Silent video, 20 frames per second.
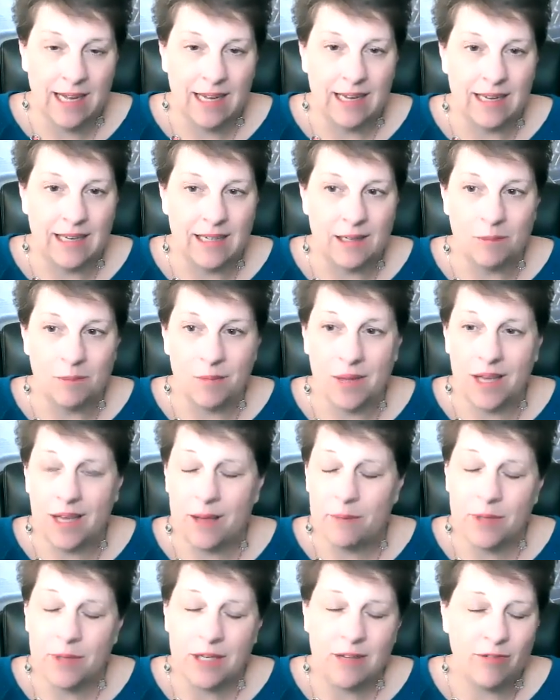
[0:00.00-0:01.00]

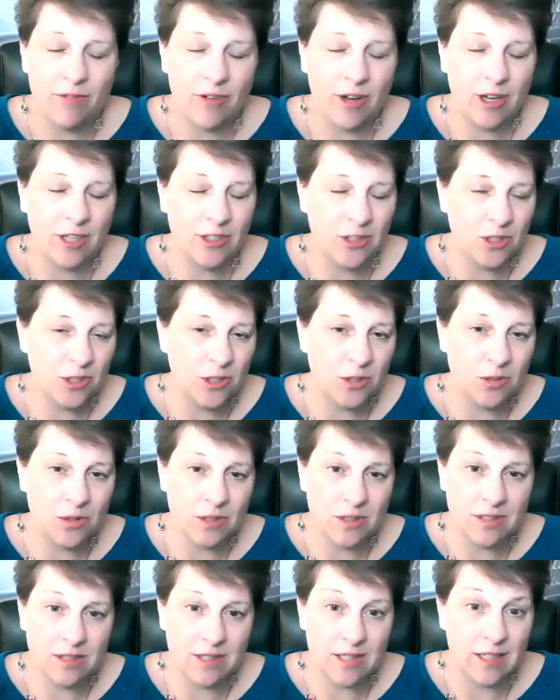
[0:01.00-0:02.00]
If all you do is